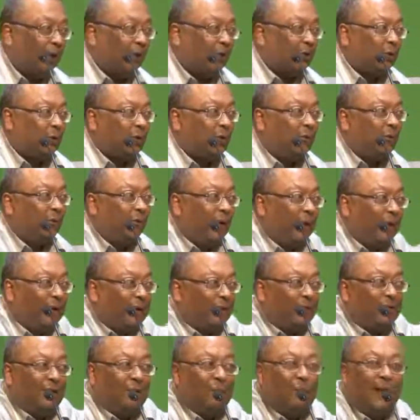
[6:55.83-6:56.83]
So the weight
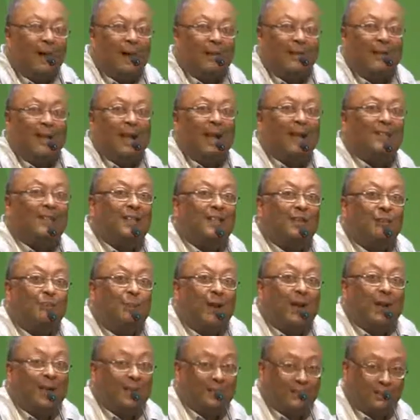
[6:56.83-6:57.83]
of the battery acts as a
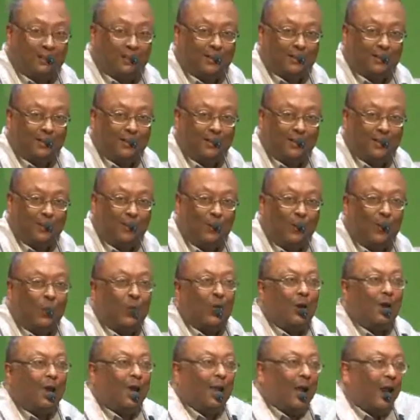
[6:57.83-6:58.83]
ballast, you know,
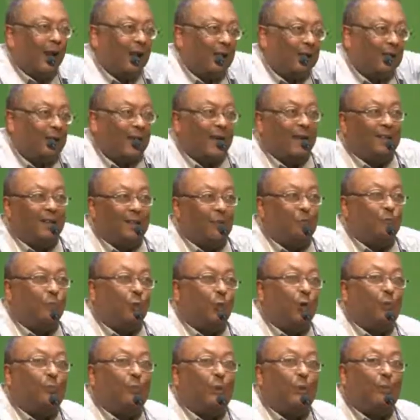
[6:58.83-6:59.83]
and the
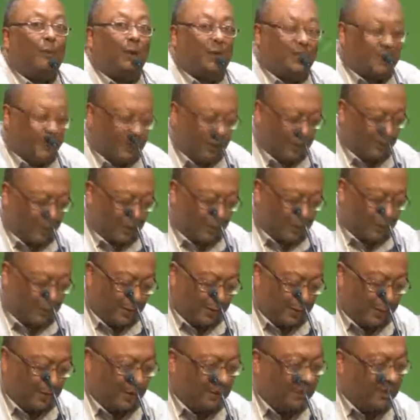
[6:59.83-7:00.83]
boat propulsion is much
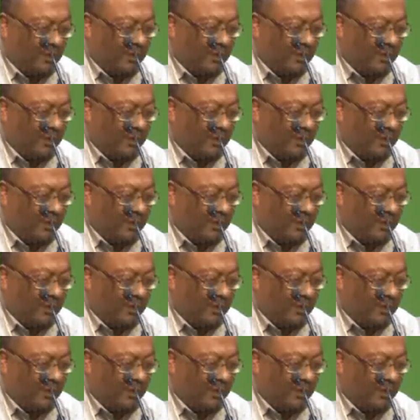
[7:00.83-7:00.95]
better.